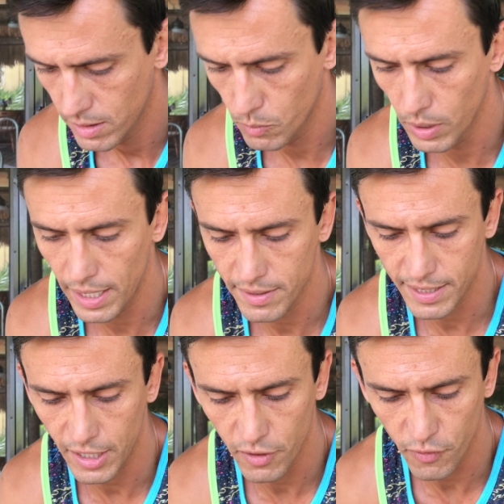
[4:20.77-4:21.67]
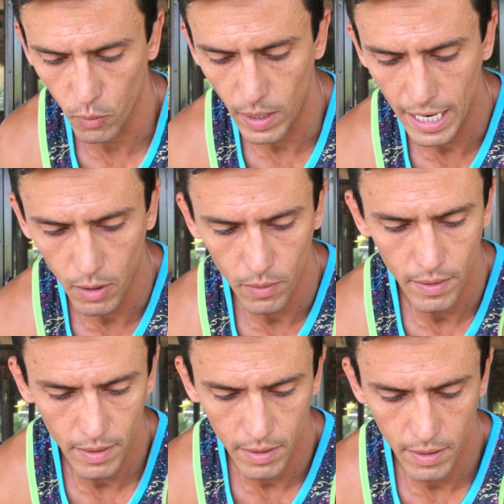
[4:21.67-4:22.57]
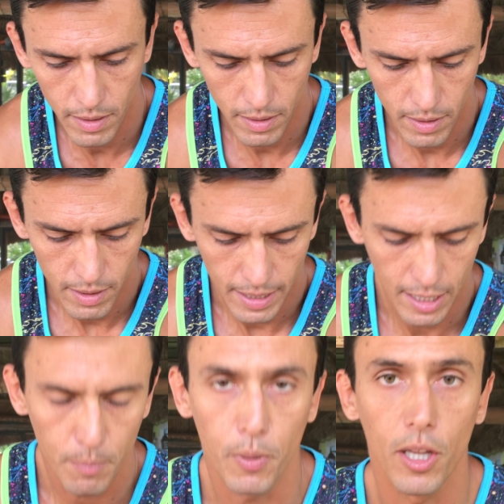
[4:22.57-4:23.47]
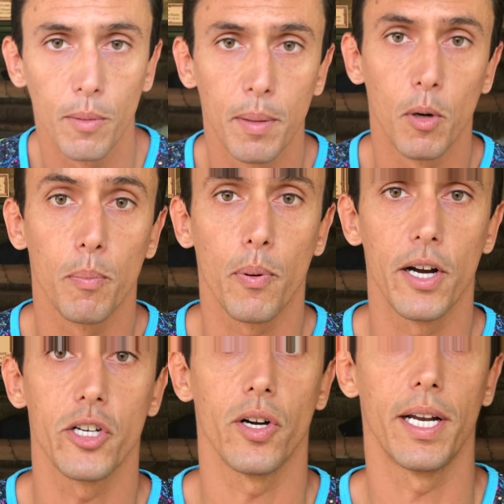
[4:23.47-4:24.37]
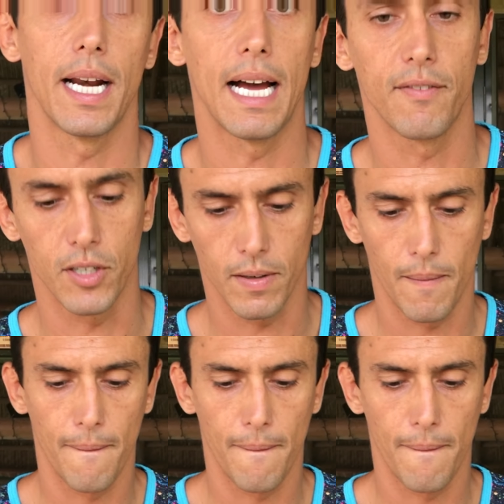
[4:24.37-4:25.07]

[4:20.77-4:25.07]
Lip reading: We'll let it sit here for a while and I'll put a little bit more pressure on it after.